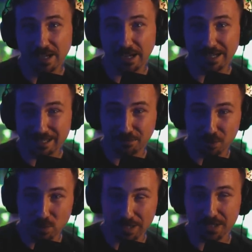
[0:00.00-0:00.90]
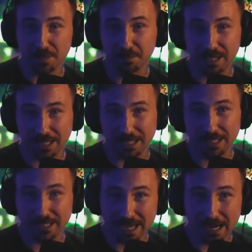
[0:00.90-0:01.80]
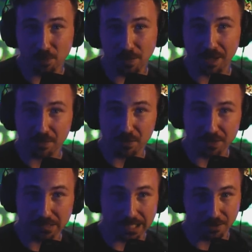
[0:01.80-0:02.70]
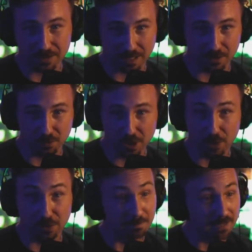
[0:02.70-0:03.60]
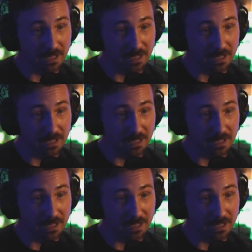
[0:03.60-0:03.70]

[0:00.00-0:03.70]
uh, if you end up getting it now rather than later down the road.